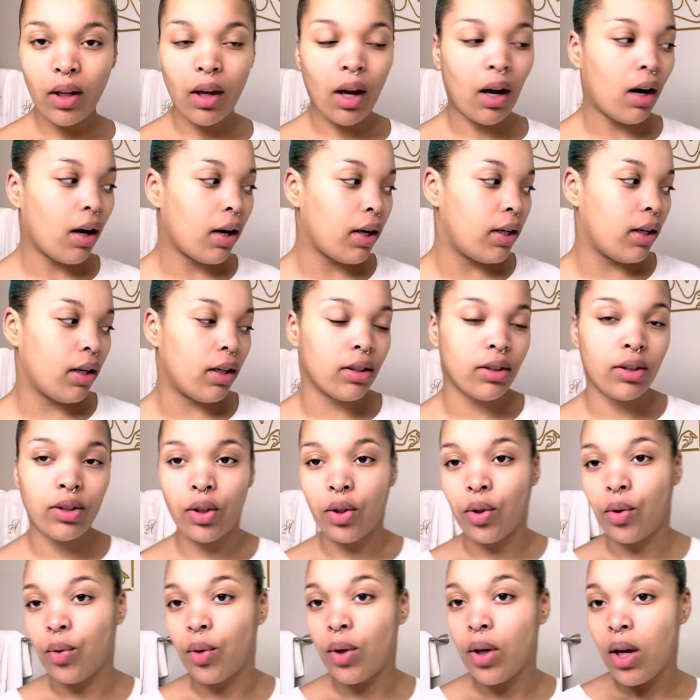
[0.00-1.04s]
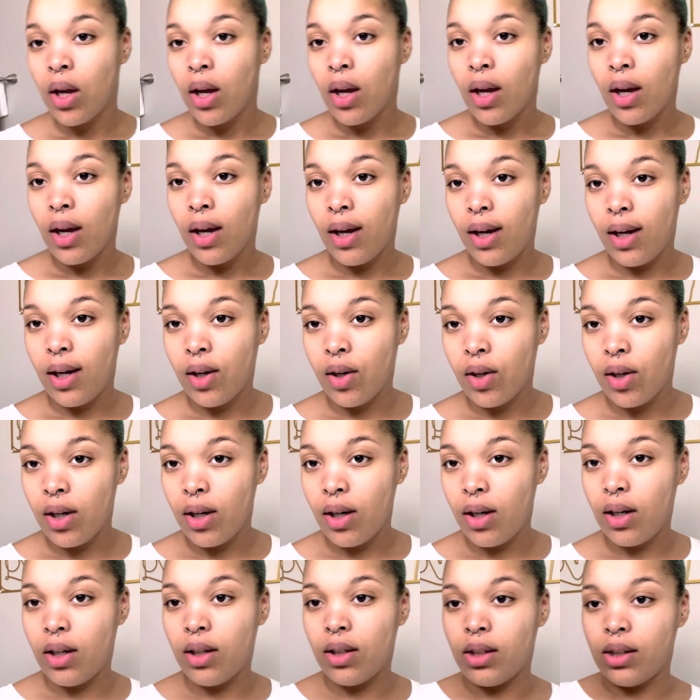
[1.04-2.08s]
All right, y'all. So here
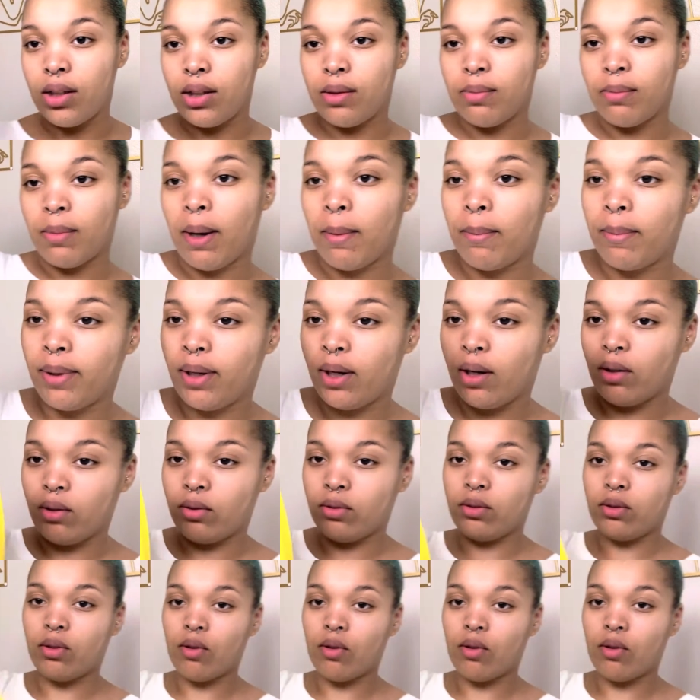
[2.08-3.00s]
is my big old